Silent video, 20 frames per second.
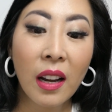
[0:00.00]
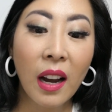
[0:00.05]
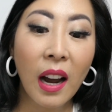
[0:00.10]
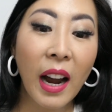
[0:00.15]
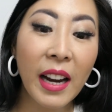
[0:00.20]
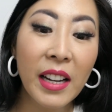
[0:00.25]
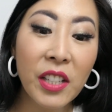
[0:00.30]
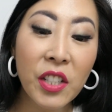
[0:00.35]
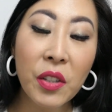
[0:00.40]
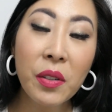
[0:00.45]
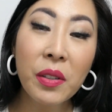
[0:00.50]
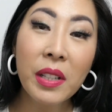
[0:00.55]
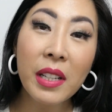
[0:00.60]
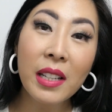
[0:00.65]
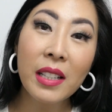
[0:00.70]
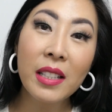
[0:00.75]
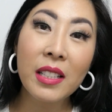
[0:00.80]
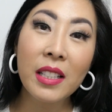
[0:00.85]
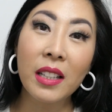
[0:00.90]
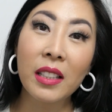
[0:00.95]
I do
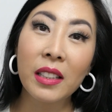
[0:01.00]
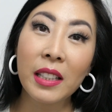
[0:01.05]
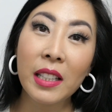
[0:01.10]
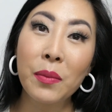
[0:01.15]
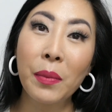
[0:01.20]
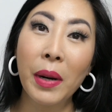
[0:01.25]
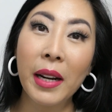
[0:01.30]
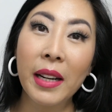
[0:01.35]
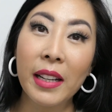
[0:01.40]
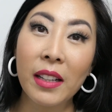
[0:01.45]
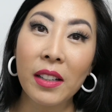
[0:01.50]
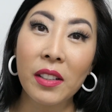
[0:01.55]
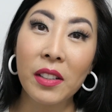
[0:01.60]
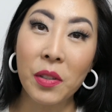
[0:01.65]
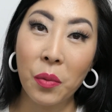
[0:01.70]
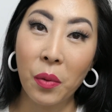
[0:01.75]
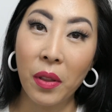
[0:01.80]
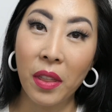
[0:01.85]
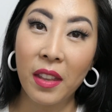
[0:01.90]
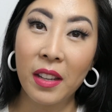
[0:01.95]
need to clean my nails
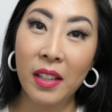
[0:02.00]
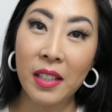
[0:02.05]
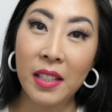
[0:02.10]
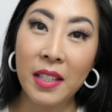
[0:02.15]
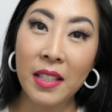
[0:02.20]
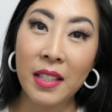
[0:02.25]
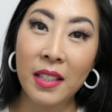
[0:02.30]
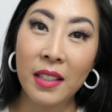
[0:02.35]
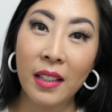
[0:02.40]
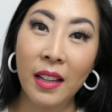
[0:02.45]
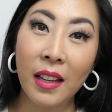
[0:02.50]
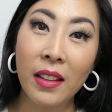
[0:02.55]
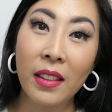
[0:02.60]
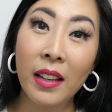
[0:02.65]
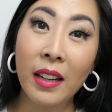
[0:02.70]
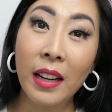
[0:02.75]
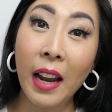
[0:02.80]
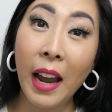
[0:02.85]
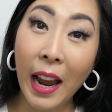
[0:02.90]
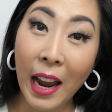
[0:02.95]
with this, and
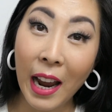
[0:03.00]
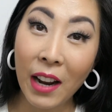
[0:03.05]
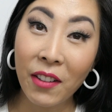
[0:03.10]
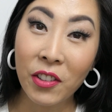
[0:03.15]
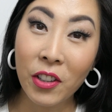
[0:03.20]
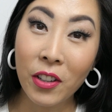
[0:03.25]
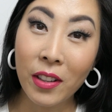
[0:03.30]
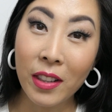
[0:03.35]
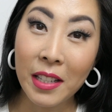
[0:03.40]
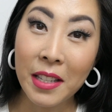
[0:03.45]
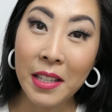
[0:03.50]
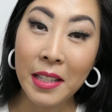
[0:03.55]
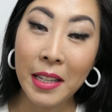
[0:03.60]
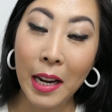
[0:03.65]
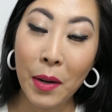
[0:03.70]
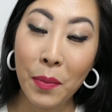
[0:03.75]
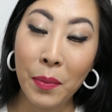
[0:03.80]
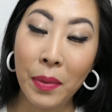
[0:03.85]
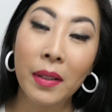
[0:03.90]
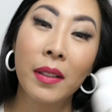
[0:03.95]
then after this
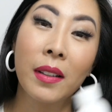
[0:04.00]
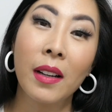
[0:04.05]
step